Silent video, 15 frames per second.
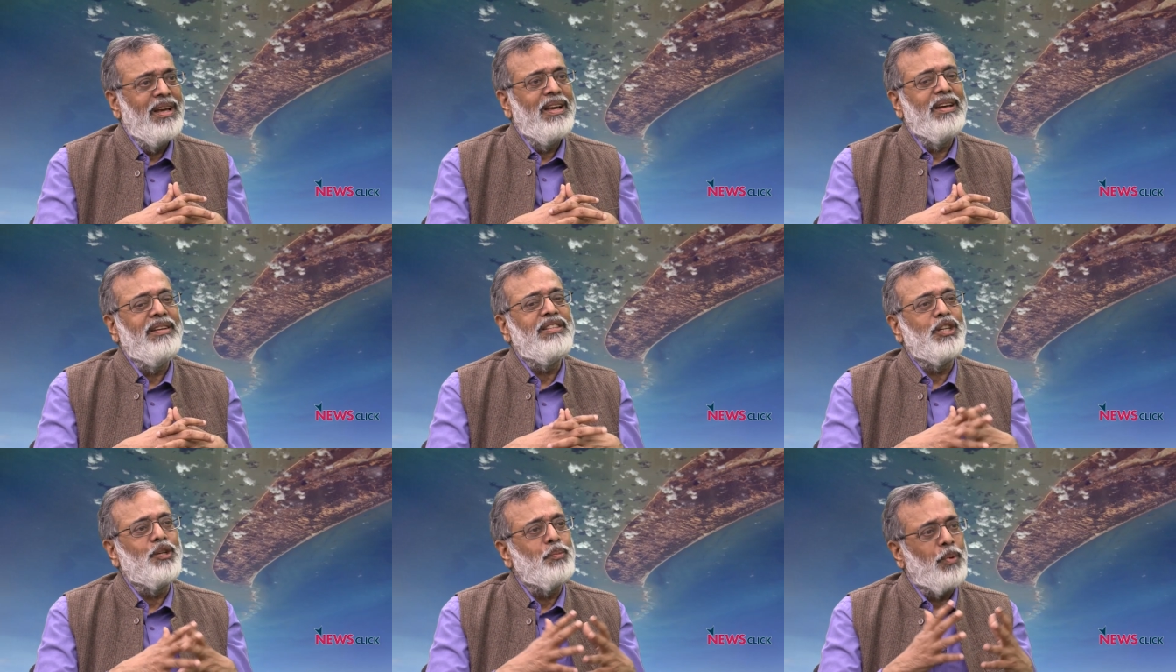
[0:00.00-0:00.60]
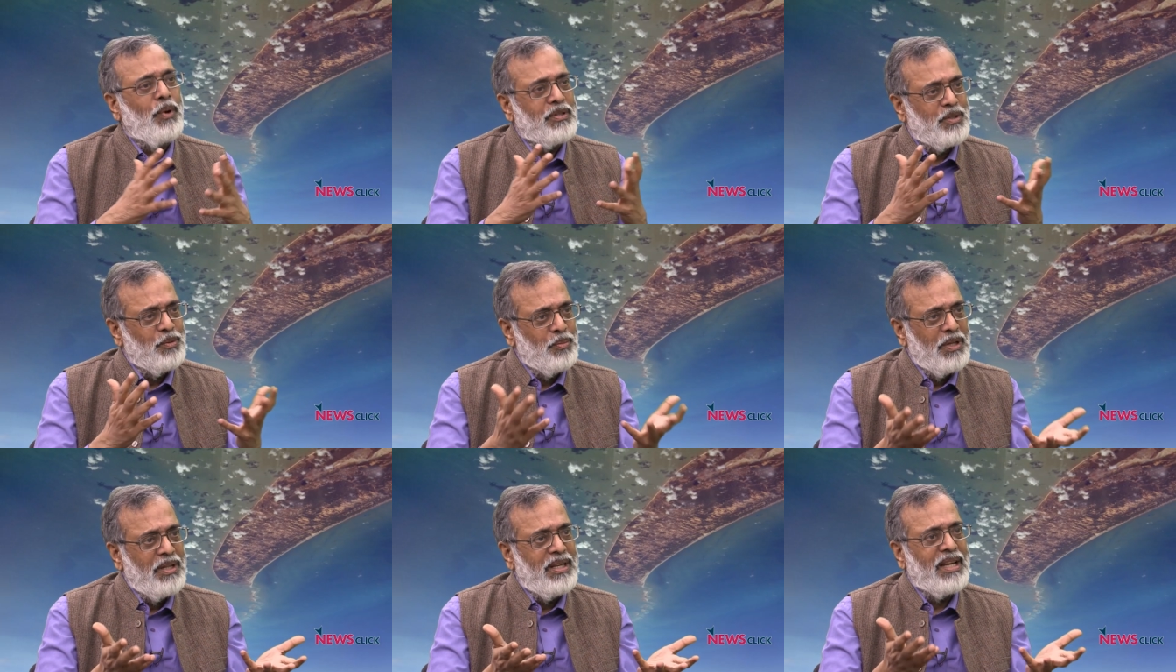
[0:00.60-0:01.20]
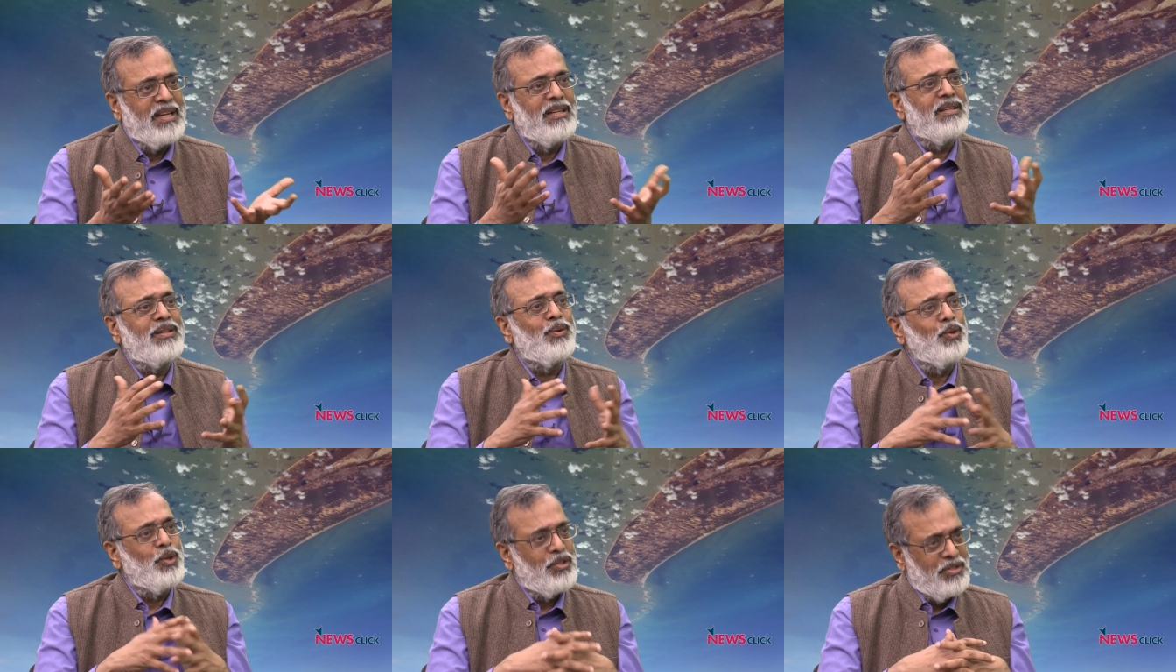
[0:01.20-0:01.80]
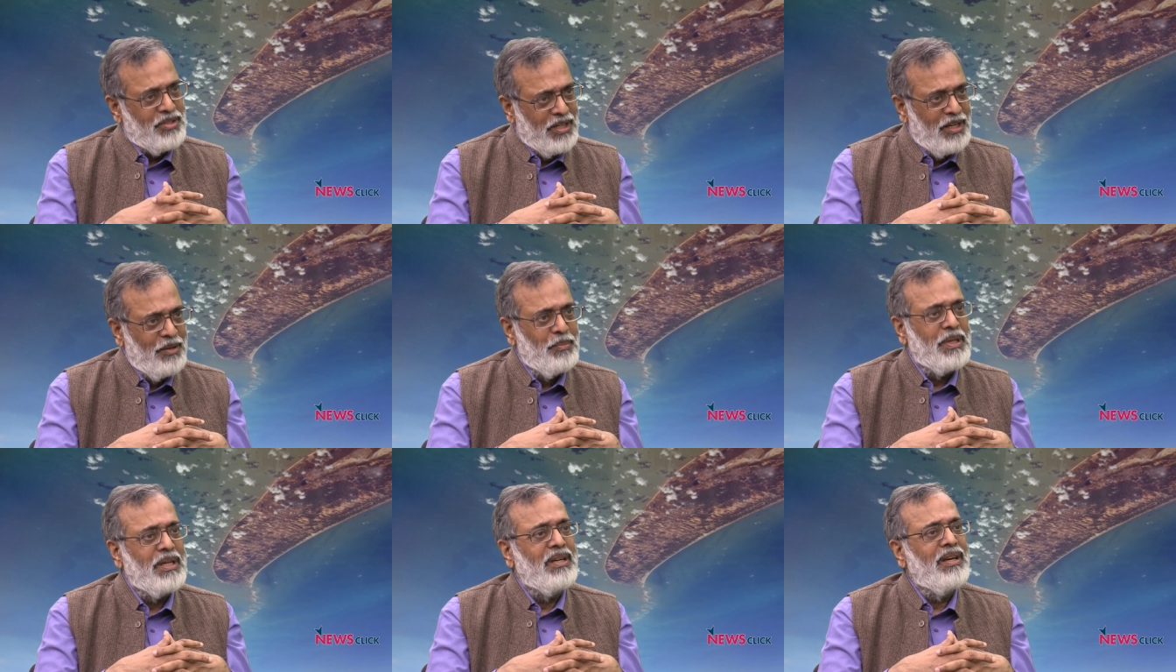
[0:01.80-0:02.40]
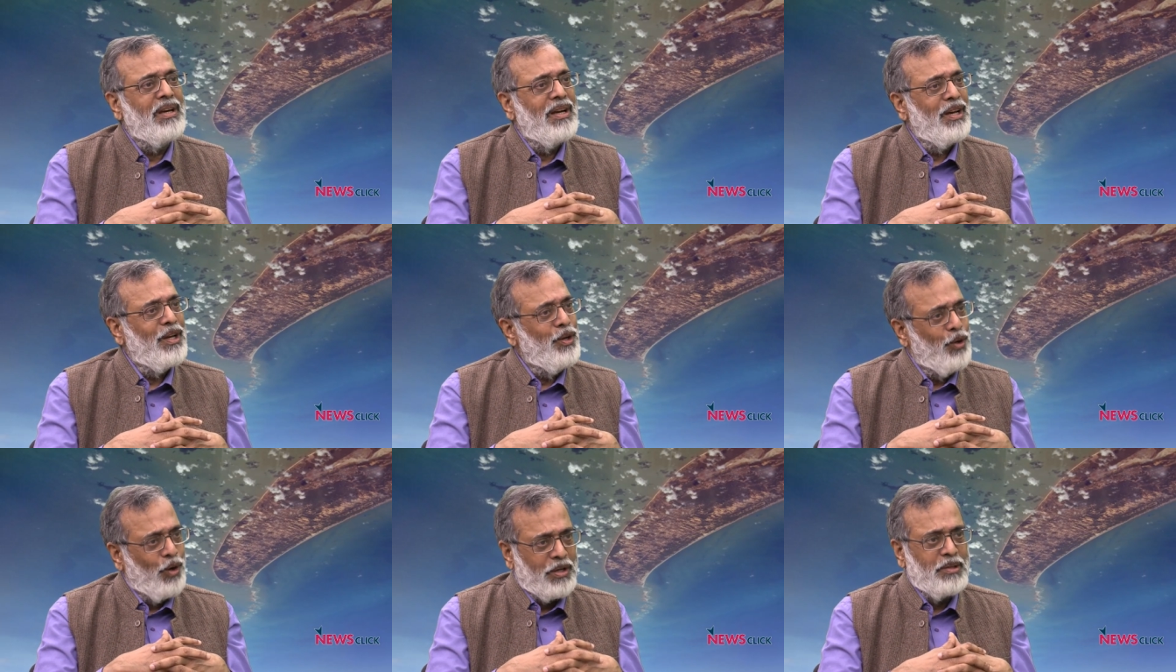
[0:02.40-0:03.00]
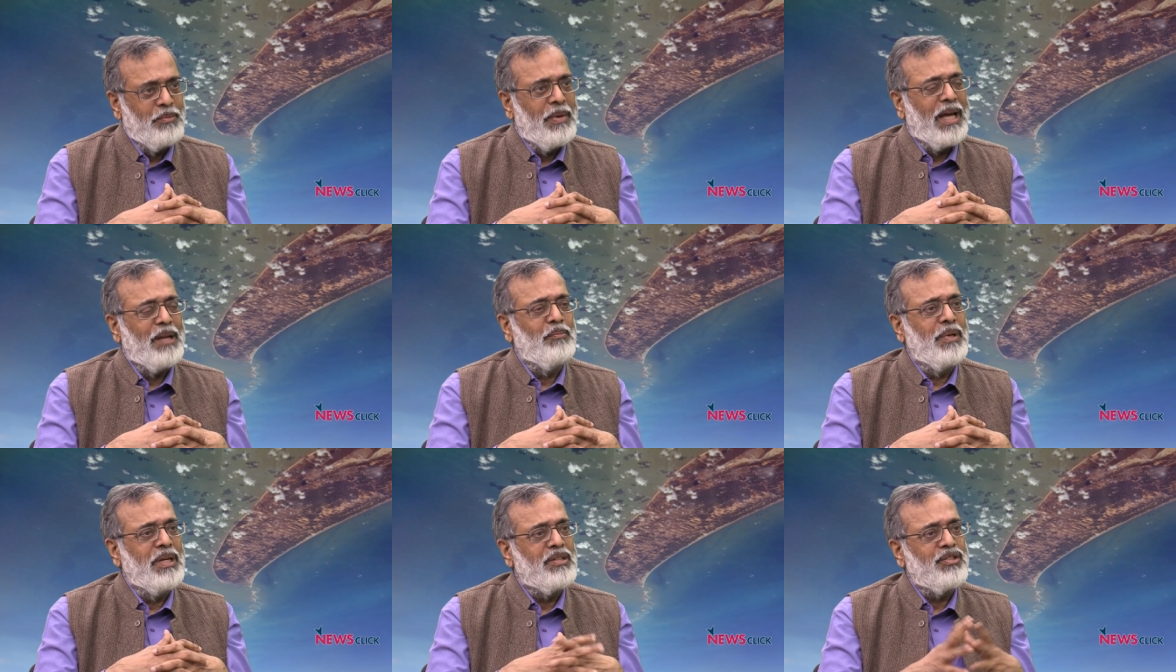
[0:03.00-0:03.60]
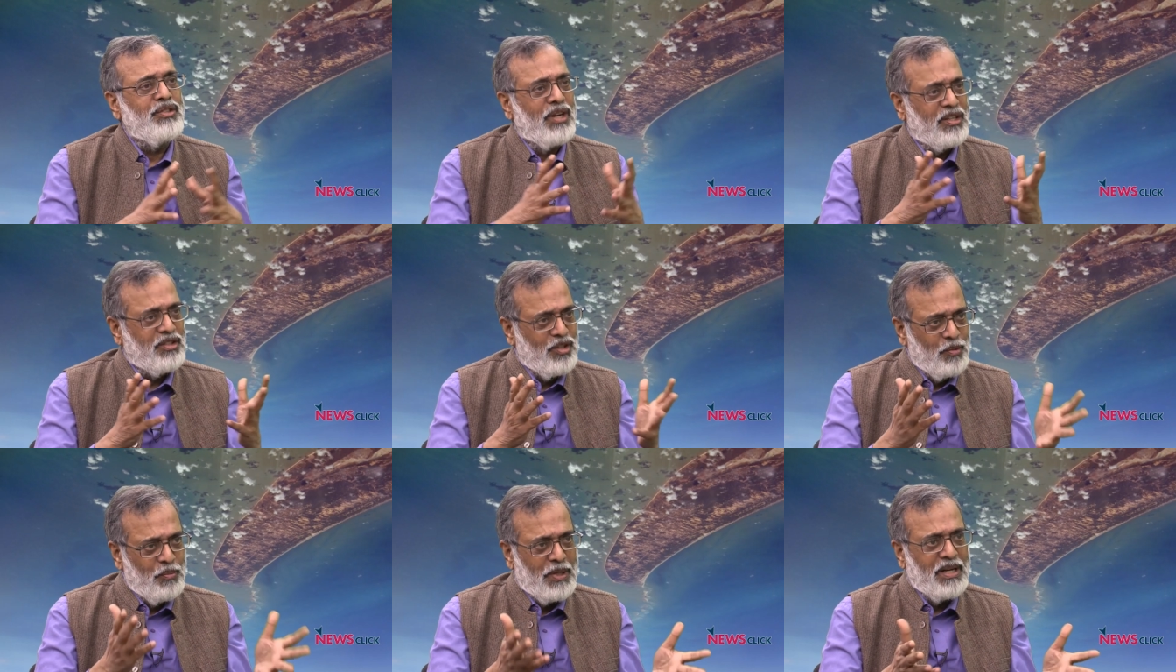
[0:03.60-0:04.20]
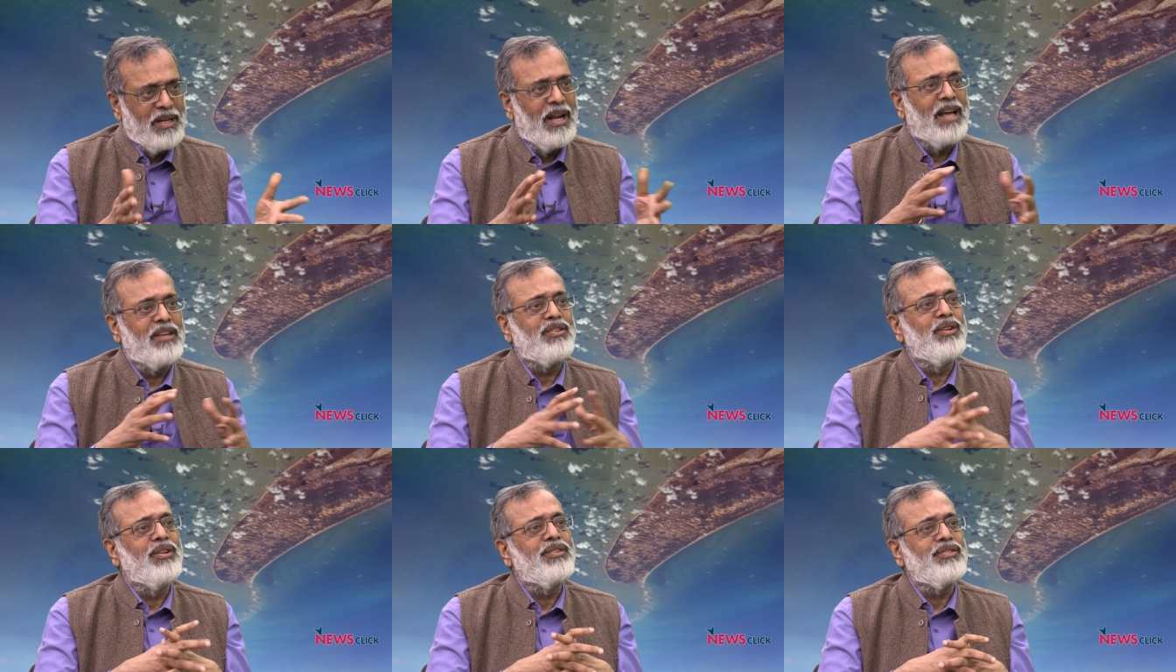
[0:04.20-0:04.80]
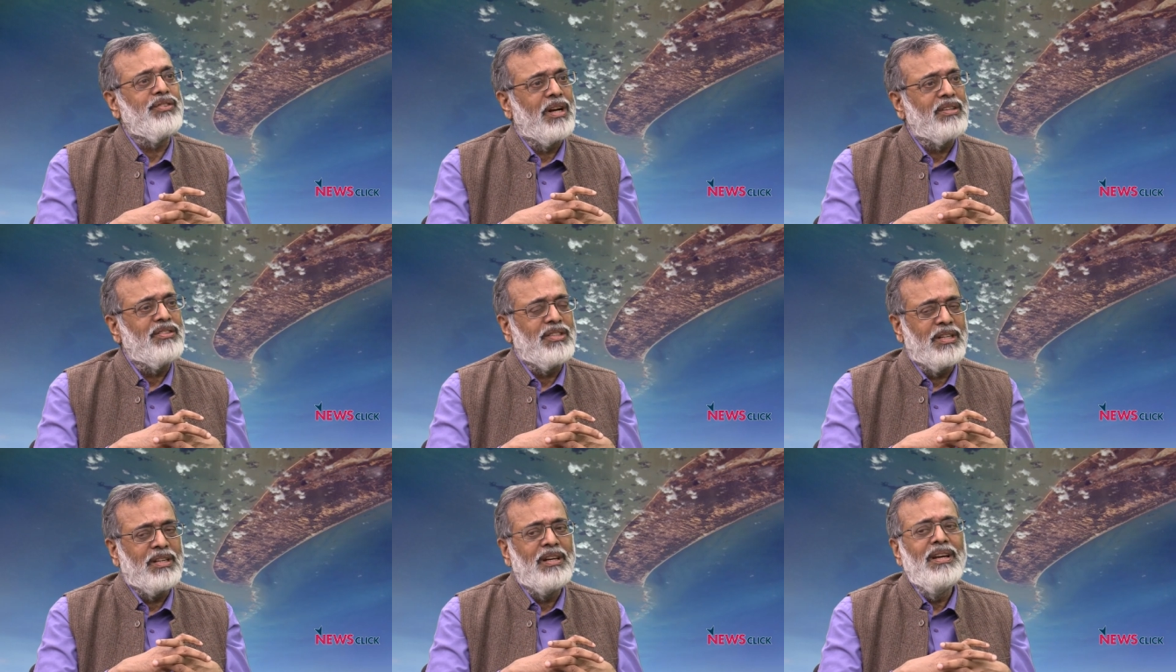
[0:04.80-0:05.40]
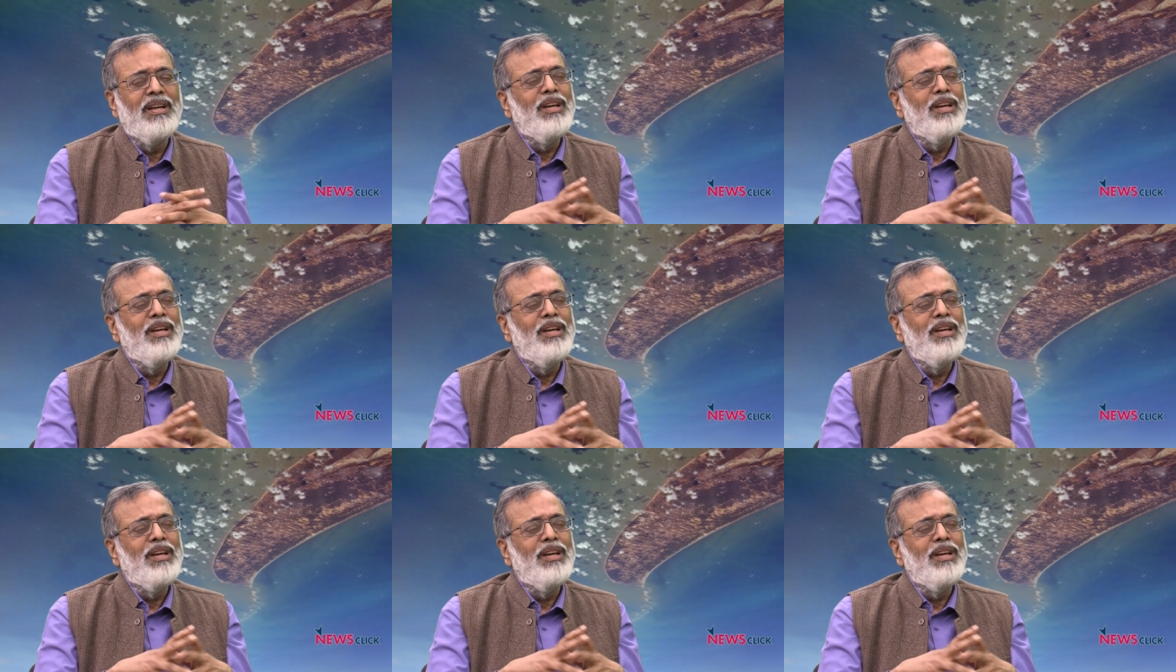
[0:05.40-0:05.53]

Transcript: Is it possible that it could still be not a man made structure but a natural structure?